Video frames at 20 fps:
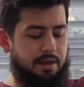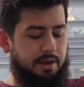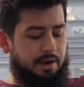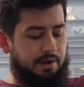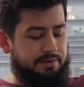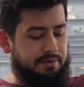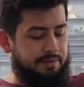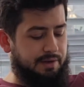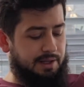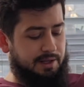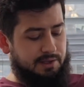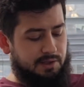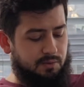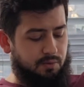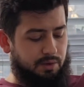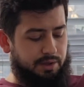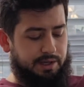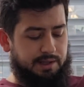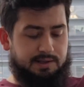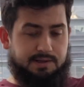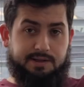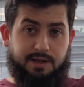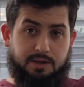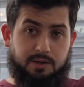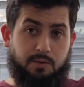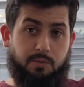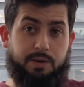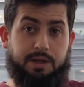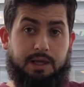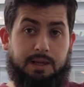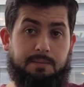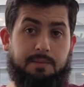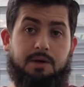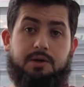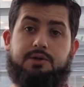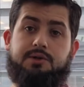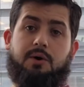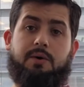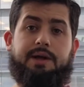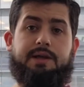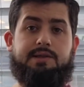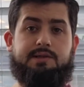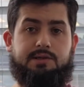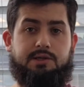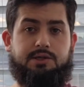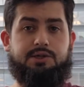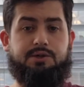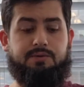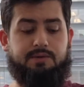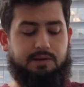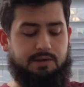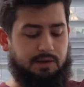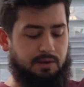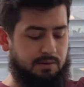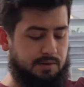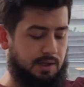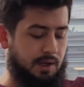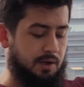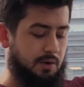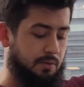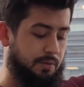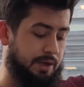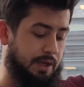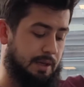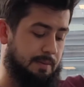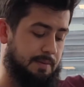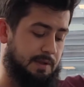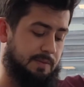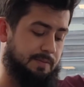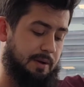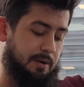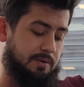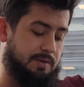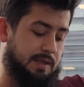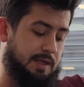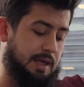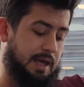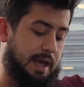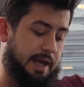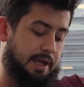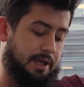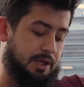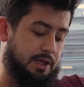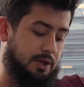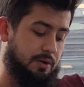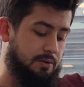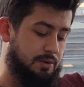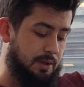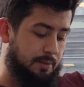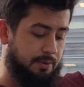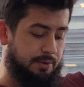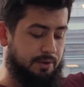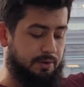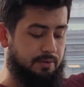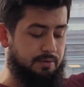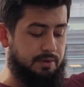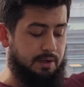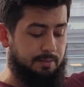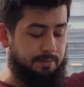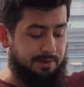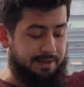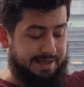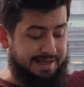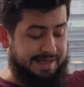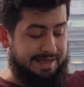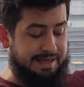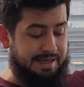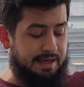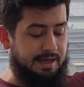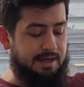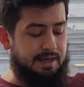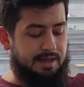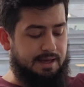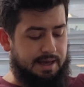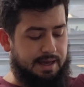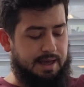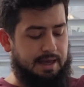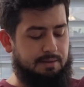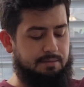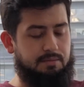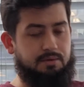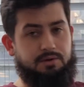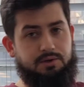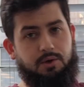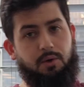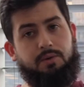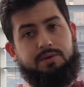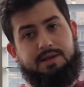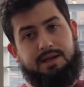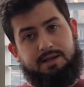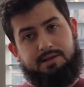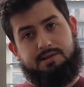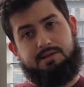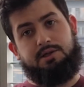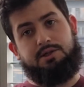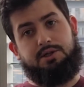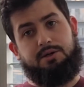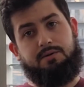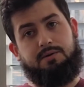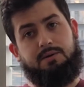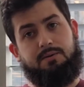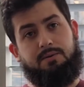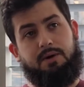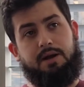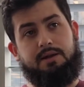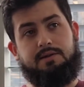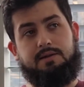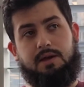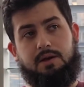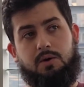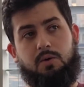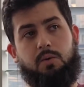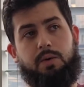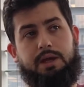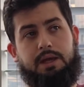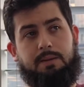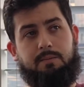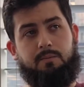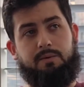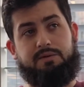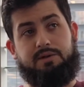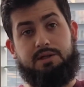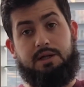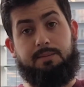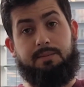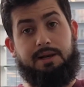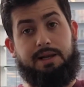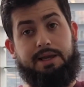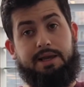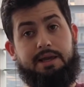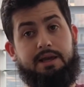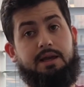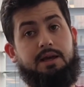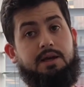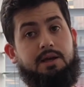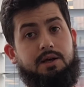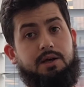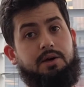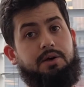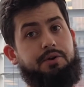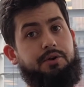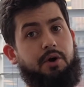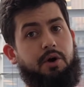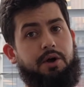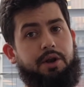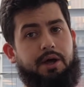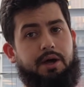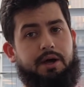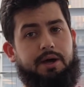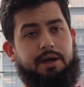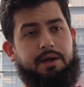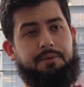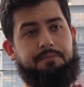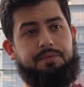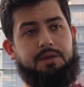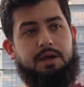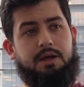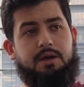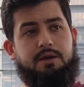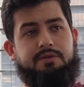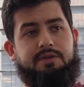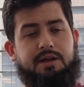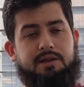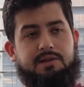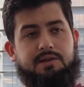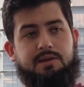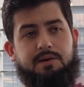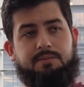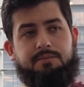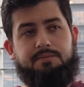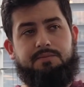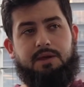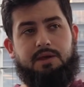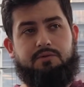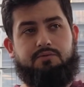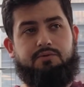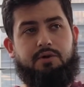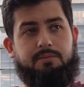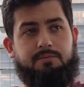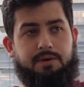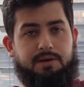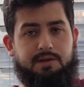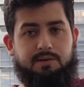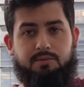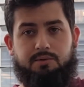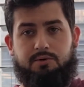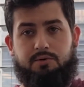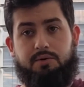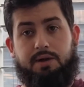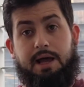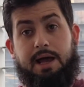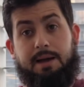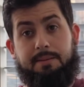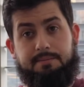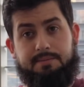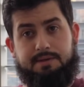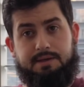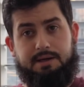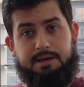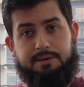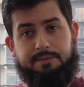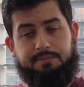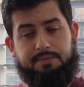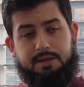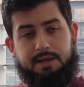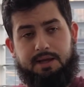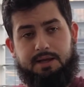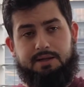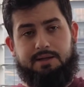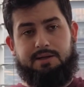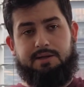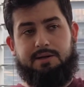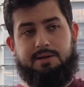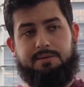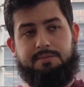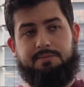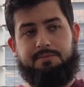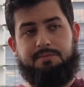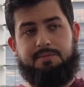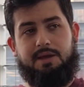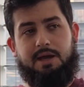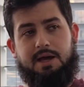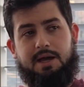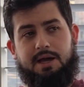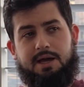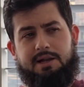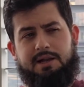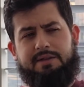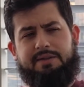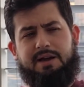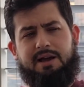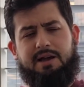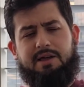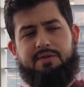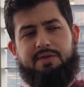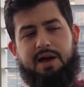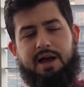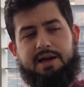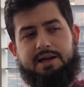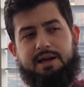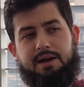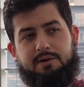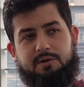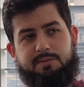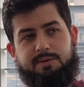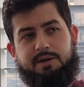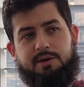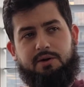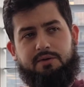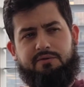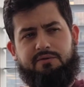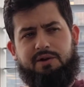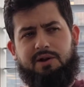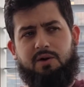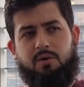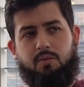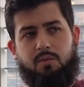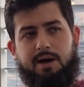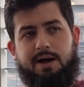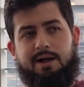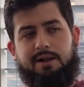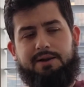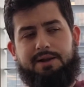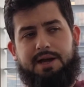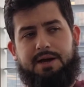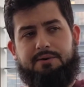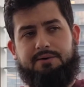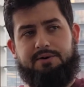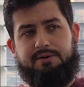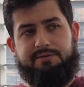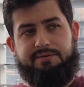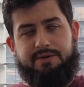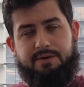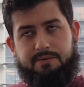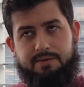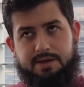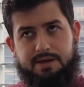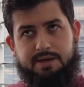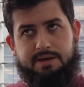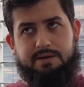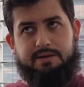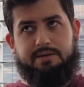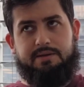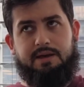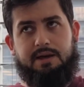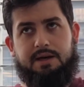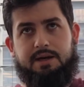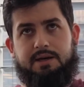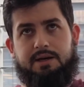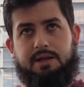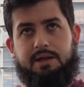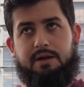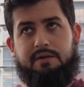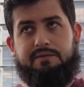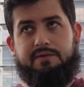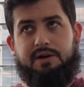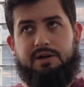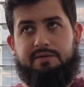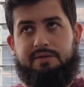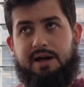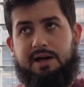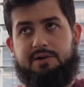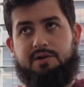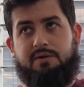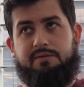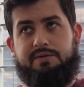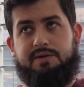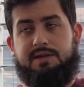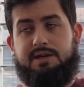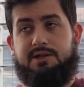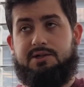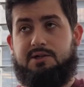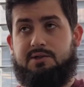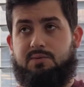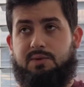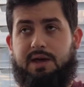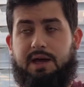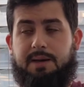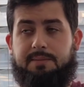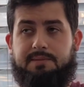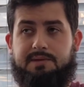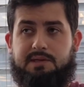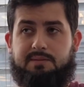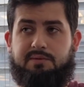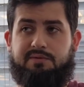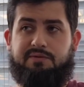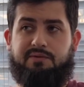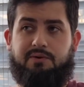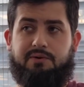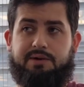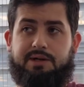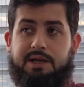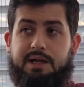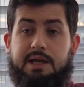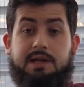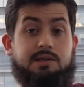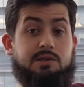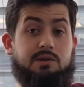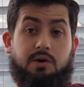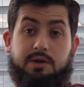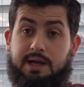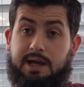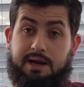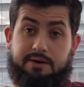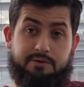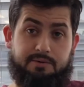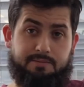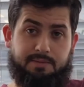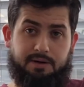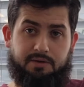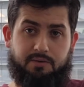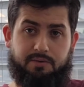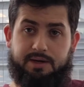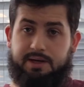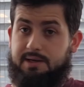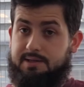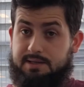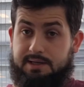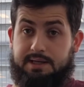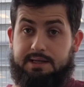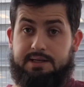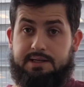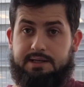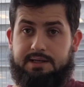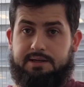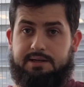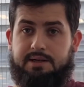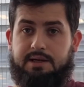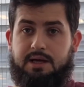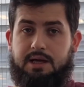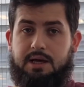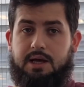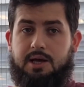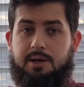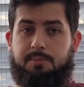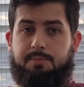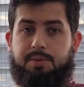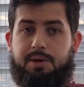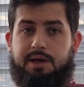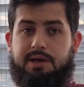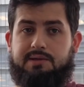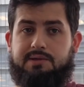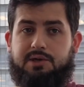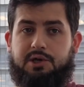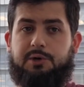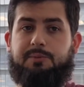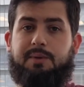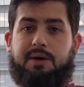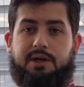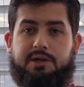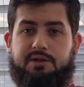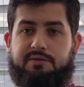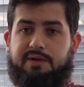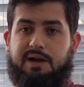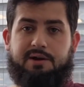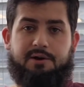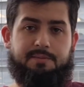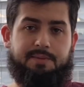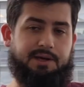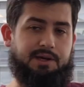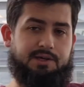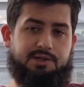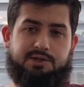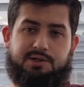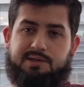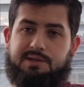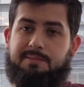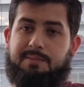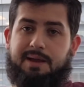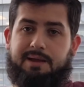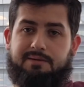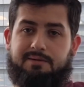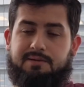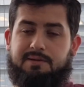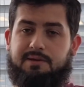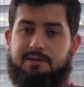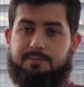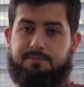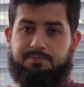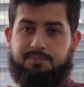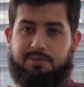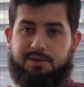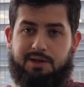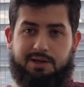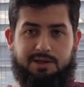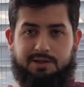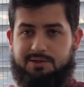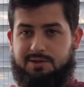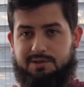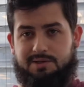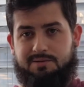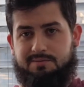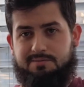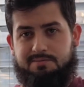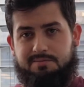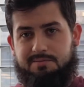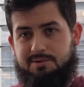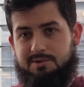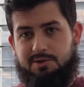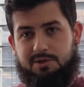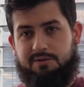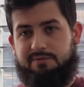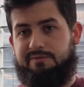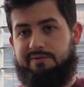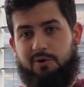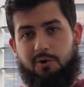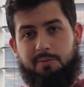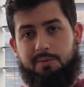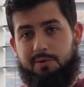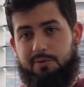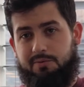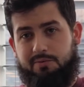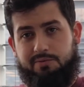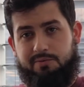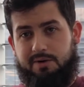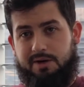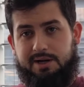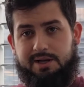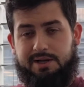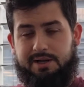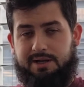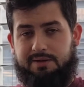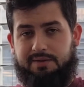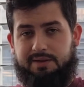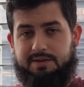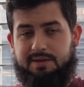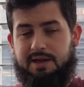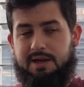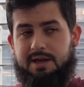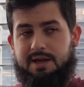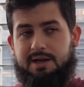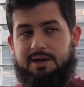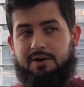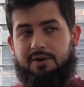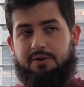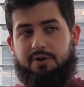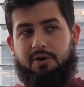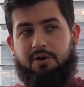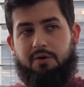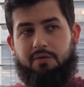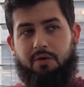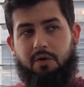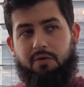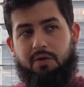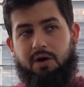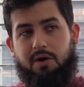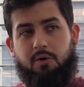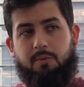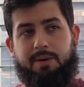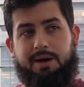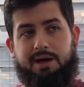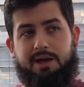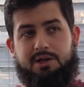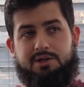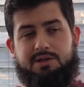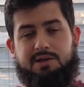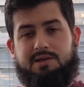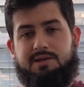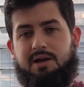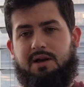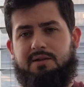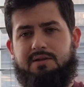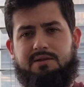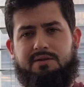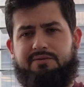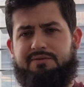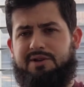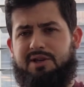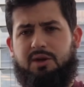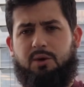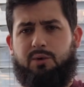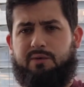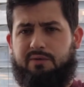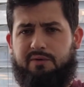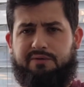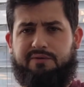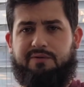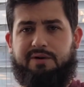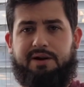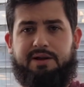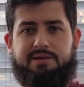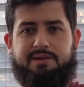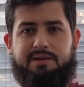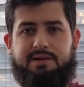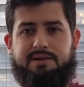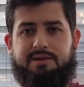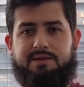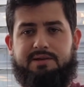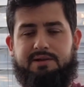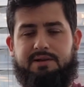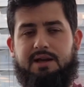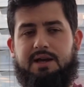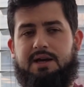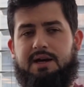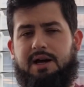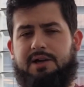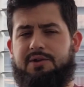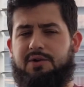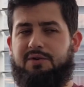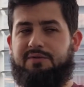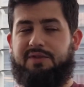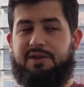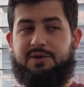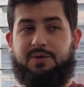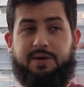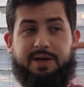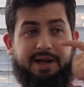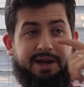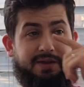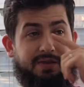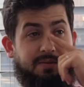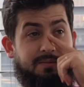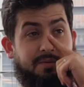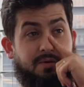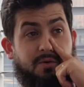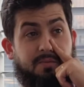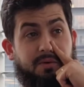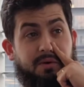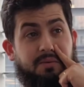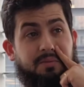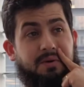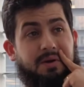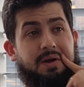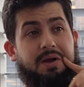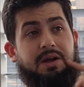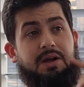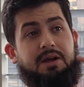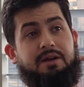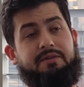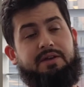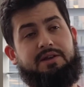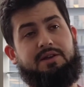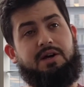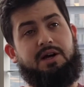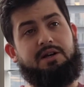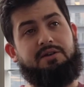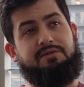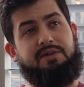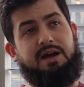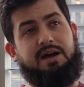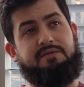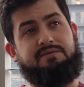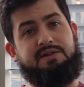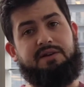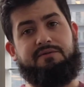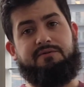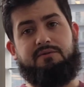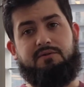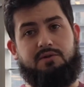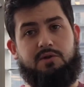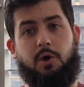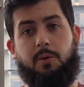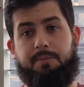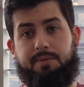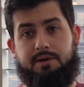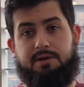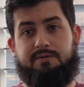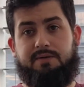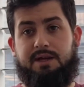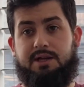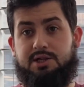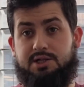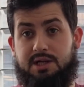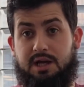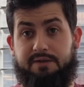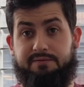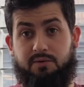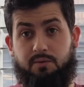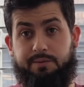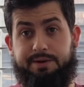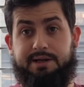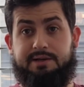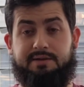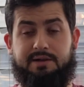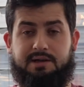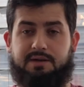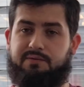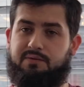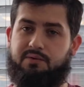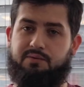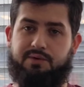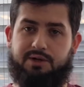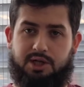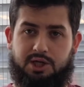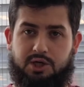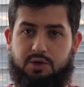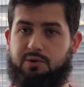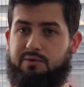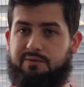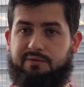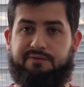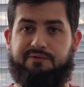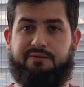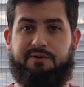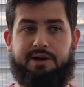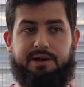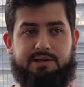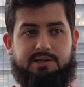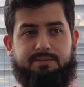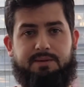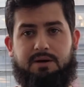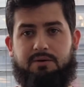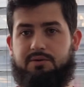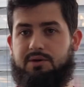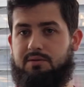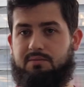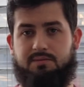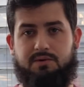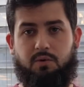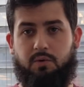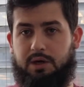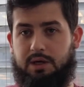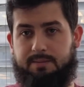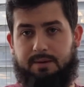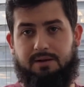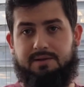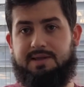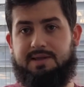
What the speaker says: And then the last one is taqweem.institute. So taqweem is spelled TAQWEEM.institute, right? Taqweem with a double E, not an I. That's run by someone called Hamza, and now that account's been going for a little while now, a good few years, and I've kind of had conversations with Hamza before, and he's not an Arab, by the way, he's an Indian, but his command of Arabic is just immense. Like, it's just phenomenal, right? Like, there's on the whole page, there's tons of really useful phrases, and I don't know if they're doing it at the moment, but they'd kind of have different topics for each day of the week. They give you a really useful phrase about talking about